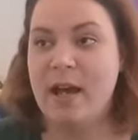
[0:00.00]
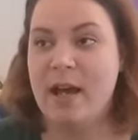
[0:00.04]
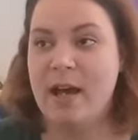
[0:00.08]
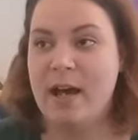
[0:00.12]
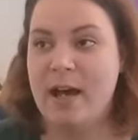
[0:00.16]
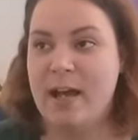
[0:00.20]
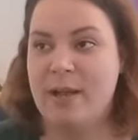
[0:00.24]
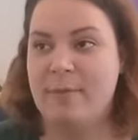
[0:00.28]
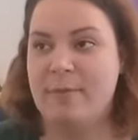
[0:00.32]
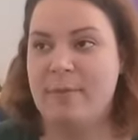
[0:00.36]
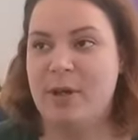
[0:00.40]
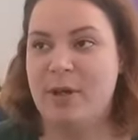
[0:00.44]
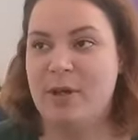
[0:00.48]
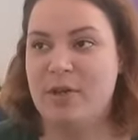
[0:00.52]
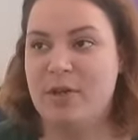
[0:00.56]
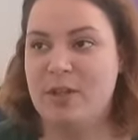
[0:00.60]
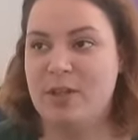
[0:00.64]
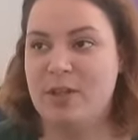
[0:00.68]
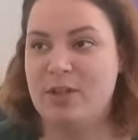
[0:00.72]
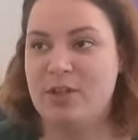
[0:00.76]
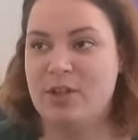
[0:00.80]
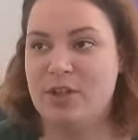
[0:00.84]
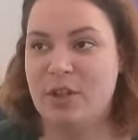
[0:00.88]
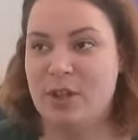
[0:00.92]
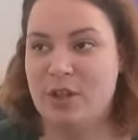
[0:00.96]
I'm
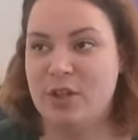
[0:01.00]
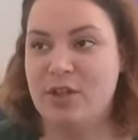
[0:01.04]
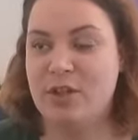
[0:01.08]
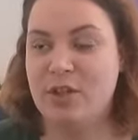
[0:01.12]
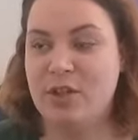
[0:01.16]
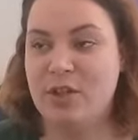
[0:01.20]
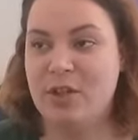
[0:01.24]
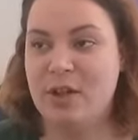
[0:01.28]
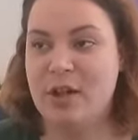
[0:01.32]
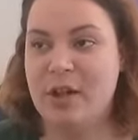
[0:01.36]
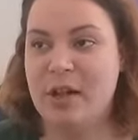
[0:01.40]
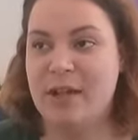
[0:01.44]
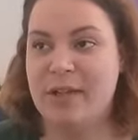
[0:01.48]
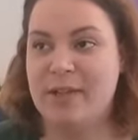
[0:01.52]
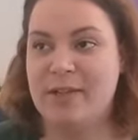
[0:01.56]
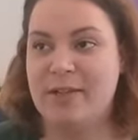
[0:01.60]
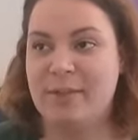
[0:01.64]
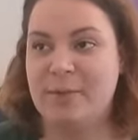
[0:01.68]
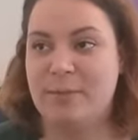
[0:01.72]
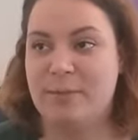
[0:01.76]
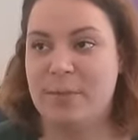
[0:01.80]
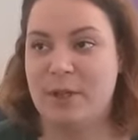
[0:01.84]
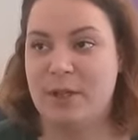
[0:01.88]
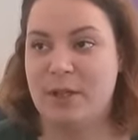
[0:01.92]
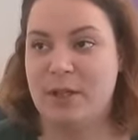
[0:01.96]
only showing you
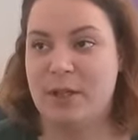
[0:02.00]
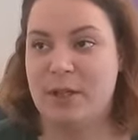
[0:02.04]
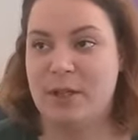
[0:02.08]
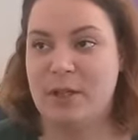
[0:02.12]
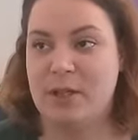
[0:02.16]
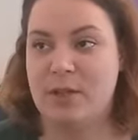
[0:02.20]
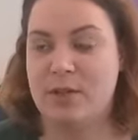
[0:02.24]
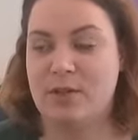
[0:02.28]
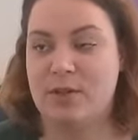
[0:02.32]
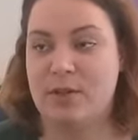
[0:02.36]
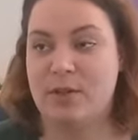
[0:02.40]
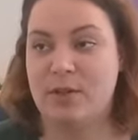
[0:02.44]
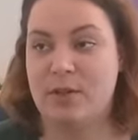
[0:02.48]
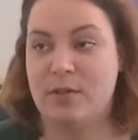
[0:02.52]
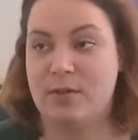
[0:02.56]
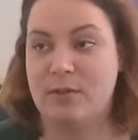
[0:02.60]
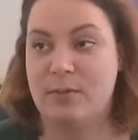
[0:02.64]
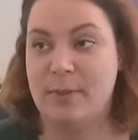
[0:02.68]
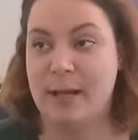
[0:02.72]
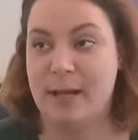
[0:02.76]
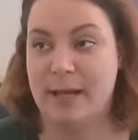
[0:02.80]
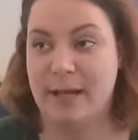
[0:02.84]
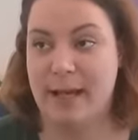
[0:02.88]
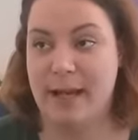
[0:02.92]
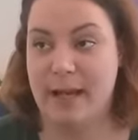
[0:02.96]
guys because of
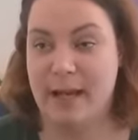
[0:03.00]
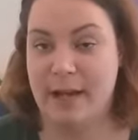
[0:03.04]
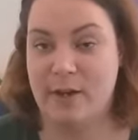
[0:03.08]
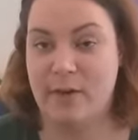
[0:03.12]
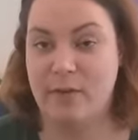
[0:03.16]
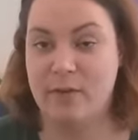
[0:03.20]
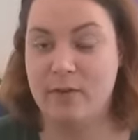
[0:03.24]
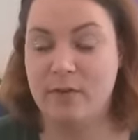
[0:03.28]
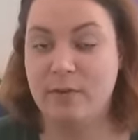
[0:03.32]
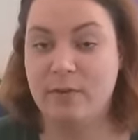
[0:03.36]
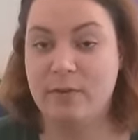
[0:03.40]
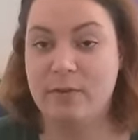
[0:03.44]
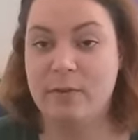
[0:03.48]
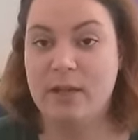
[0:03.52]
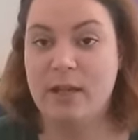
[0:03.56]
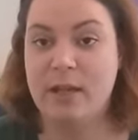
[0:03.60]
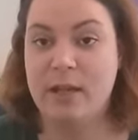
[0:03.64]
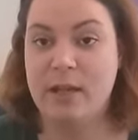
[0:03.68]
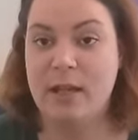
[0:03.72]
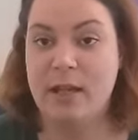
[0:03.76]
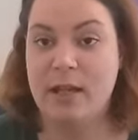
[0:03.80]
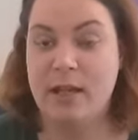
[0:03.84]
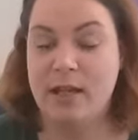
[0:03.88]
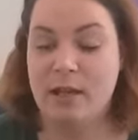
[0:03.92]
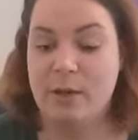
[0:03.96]
my health.
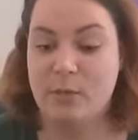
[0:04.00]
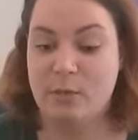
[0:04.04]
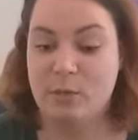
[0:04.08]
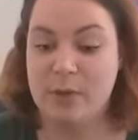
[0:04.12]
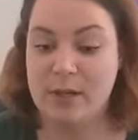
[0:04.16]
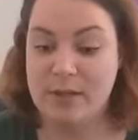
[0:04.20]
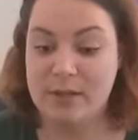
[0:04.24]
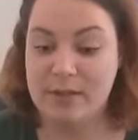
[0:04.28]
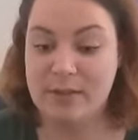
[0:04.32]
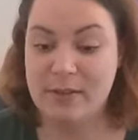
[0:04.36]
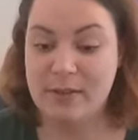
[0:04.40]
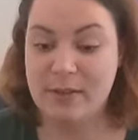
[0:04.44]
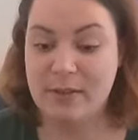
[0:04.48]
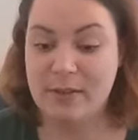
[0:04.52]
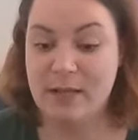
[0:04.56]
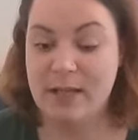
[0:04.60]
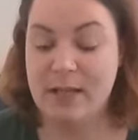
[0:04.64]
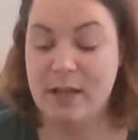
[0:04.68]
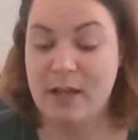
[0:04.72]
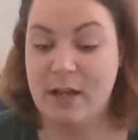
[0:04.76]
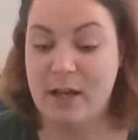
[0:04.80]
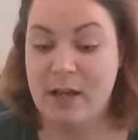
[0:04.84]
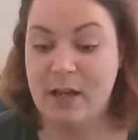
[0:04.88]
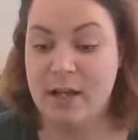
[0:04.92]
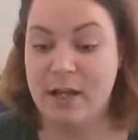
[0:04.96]
Recently,
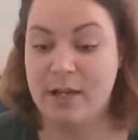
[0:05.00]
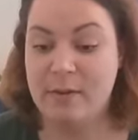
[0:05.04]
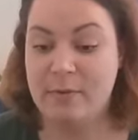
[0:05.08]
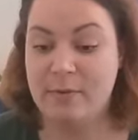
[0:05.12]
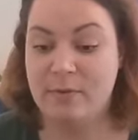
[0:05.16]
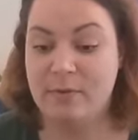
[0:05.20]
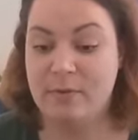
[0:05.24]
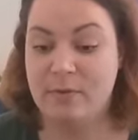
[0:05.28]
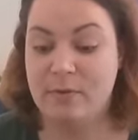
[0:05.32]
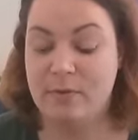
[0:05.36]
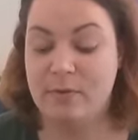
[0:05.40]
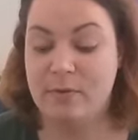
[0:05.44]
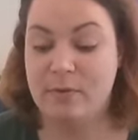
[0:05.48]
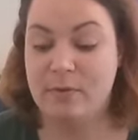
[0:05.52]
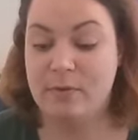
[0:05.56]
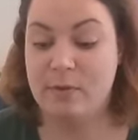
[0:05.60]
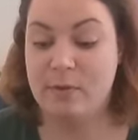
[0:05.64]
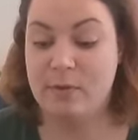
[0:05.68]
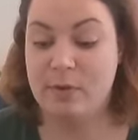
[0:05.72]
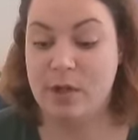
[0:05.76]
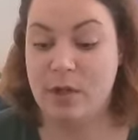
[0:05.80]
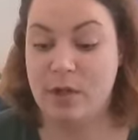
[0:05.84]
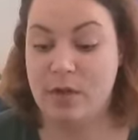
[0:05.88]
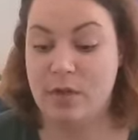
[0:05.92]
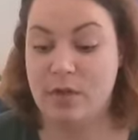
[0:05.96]
I've
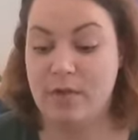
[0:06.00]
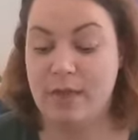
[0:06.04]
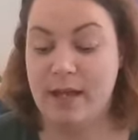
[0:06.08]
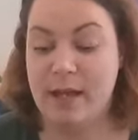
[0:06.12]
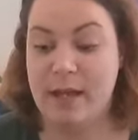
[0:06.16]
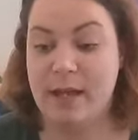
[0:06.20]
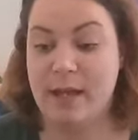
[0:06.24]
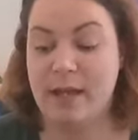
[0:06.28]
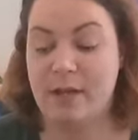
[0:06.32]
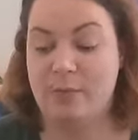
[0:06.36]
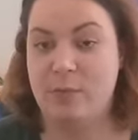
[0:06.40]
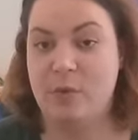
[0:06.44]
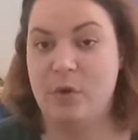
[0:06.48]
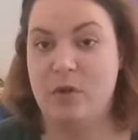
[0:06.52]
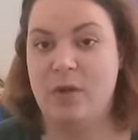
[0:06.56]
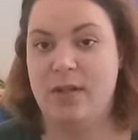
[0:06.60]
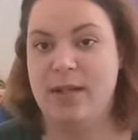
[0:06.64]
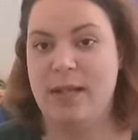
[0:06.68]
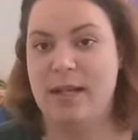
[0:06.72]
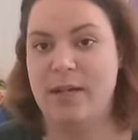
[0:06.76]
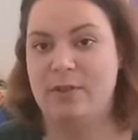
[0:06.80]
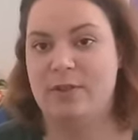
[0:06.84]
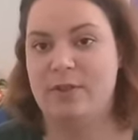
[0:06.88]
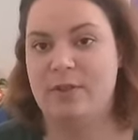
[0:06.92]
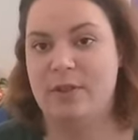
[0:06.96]
known that I'm not
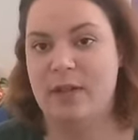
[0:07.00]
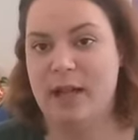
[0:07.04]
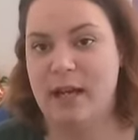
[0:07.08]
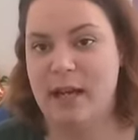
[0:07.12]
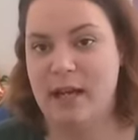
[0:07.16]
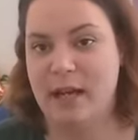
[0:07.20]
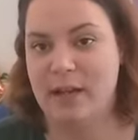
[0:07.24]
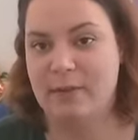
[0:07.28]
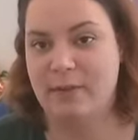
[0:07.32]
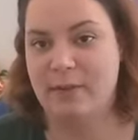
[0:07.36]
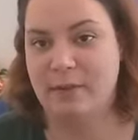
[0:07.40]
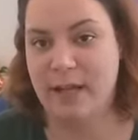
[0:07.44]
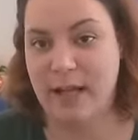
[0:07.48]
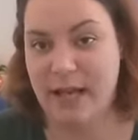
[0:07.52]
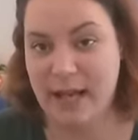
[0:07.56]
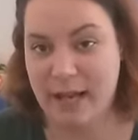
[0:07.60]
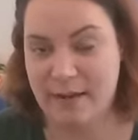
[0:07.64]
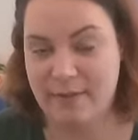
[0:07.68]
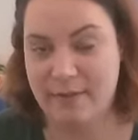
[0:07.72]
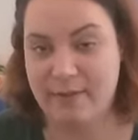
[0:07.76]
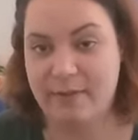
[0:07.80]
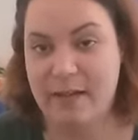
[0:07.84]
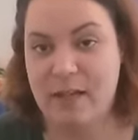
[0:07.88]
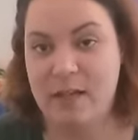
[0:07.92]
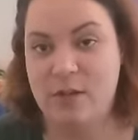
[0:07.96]
allowed to have
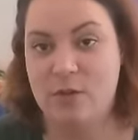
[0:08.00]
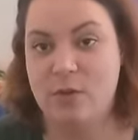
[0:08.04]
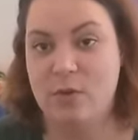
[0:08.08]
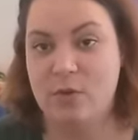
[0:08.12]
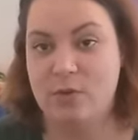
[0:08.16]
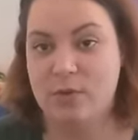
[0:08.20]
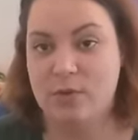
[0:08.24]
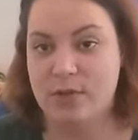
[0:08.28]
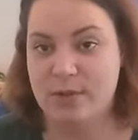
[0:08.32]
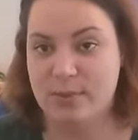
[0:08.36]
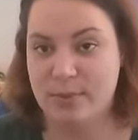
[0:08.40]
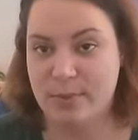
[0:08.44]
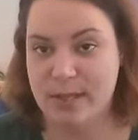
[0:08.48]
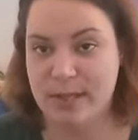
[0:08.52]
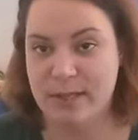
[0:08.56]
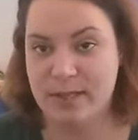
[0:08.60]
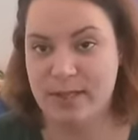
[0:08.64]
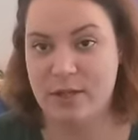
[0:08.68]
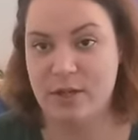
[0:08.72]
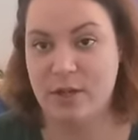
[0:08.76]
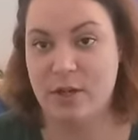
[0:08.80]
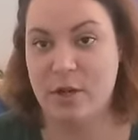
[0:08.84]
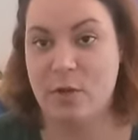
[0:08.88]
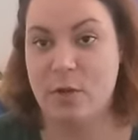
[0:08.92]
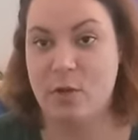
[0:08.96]
caffeine or
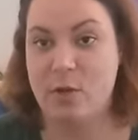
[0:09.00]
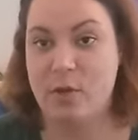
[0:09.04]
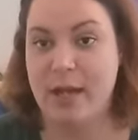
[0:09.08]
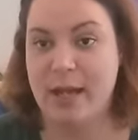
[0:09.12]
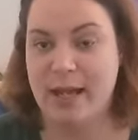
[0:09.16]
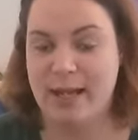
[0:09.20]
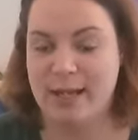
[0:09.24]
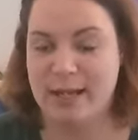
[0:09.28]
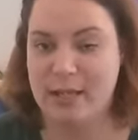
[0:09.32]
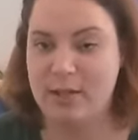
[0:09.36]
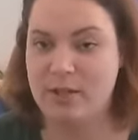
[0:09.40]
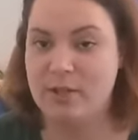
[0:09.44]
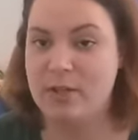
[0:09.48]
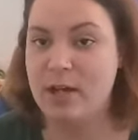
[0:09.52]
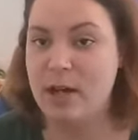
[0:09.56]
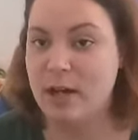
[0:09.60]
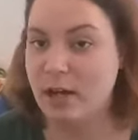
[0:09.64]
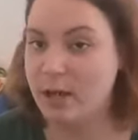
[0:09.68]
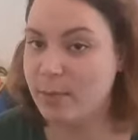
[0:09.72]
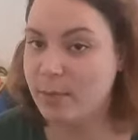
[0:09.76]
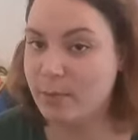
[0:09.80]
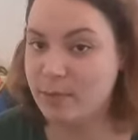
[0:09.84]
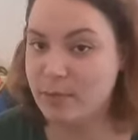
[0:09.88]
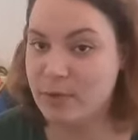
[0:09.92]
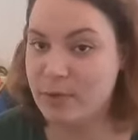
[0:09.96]
sweetener or any
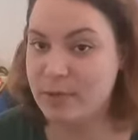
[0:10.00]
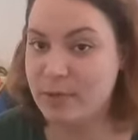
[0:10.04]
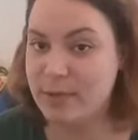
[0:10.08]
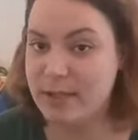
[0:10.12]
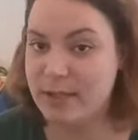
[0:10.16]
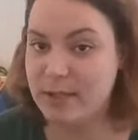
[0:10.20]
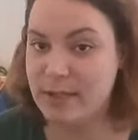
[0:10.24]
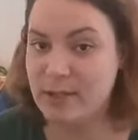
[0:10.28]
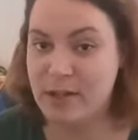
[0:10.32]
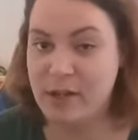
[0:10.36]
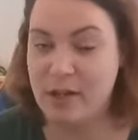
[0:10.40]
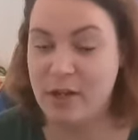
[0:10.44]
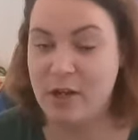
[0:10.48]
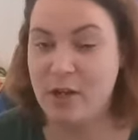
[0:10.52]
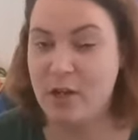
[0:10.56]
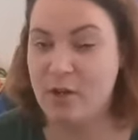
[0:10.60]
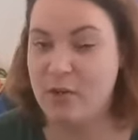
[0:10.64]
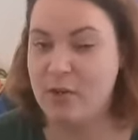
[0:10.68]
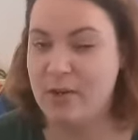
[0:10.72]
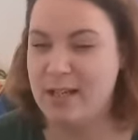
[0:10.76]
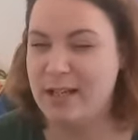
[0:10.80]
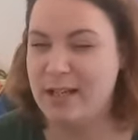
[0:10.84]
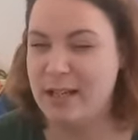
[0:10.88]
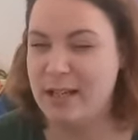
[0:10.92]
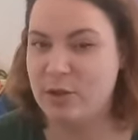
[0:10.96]
type of sweetener,
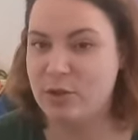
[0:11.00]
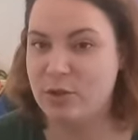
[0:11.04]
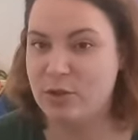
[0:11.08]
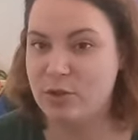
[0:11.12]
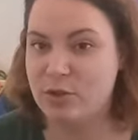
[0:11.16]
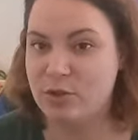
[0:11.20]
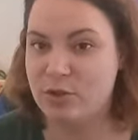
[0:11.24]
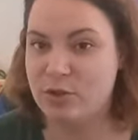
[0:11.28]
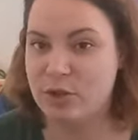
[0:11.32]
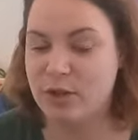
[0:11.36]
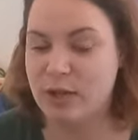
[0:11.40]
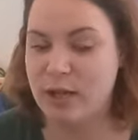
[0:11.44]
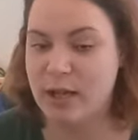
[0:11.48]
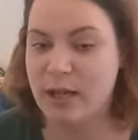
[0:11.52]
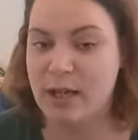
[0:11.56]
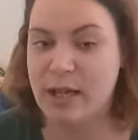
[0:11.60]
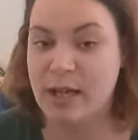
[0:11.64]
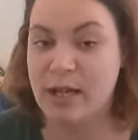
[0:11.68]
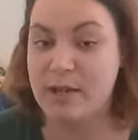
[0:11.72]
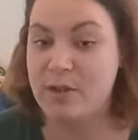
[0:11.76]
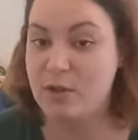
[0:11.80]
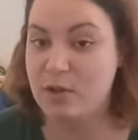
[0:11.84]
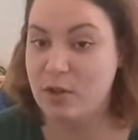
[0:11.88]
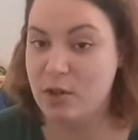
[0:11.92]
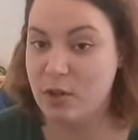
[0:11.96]
only natural sugar
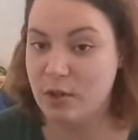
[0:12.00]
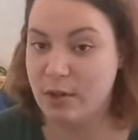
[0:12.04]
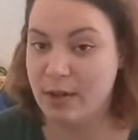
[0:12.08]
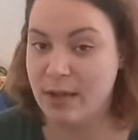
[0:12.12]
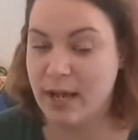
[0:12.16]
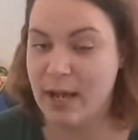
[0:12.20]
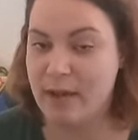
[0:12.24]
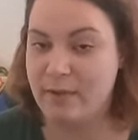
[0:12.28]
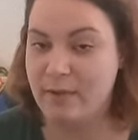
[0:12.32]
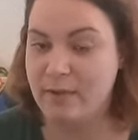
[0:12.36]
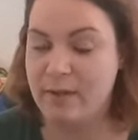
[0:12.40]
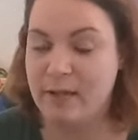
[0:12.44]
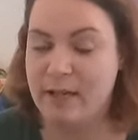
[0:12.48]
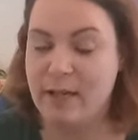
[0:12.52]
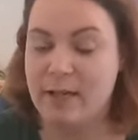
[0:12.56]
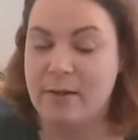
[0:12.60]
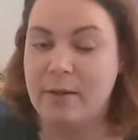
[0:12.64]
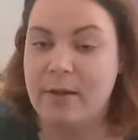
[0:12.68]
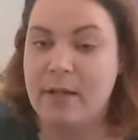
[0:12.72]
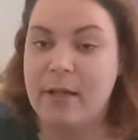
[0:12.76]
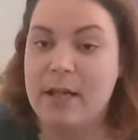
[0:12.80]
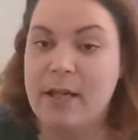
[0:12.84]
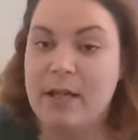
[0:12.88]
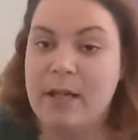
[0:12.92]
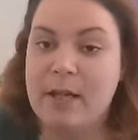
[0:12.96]
and no
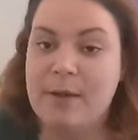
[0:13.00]
caffeine.